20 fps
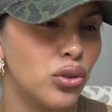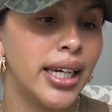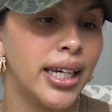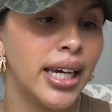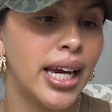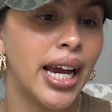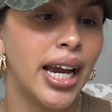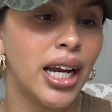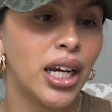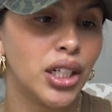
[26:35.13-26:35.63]

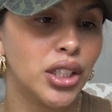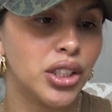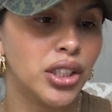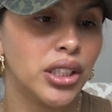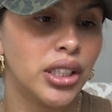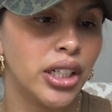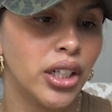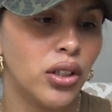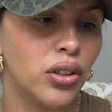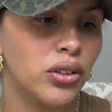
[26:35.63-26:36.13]
It
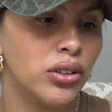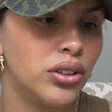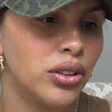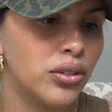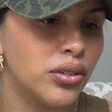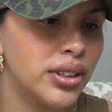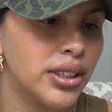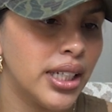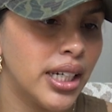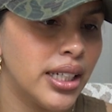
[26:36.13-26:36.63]
actually
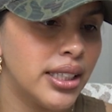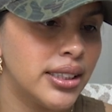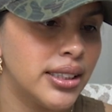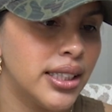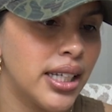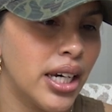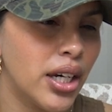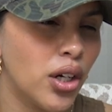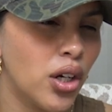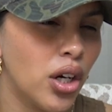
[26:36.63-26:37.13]
also says
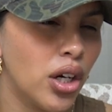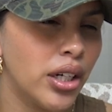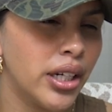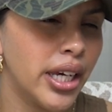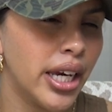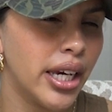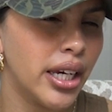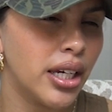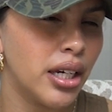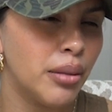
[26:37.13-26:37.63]
that
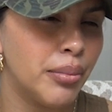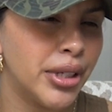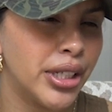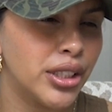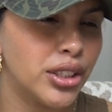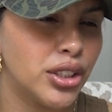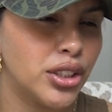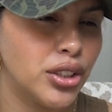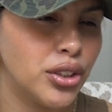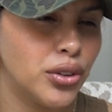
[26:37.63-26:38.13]
Garnier
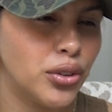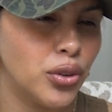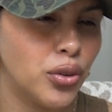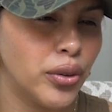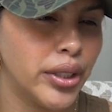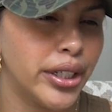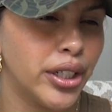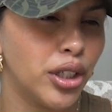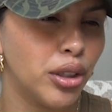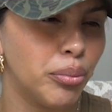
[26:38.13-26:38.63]
commits to
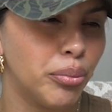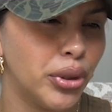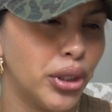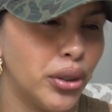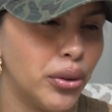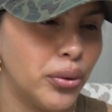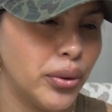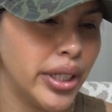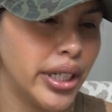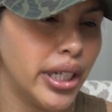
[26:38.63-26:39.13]
greener
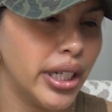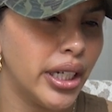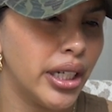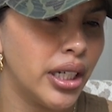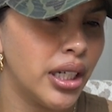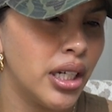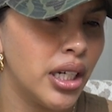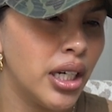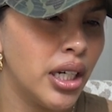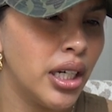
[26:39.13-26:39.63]

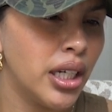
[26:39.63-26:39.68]
beauty,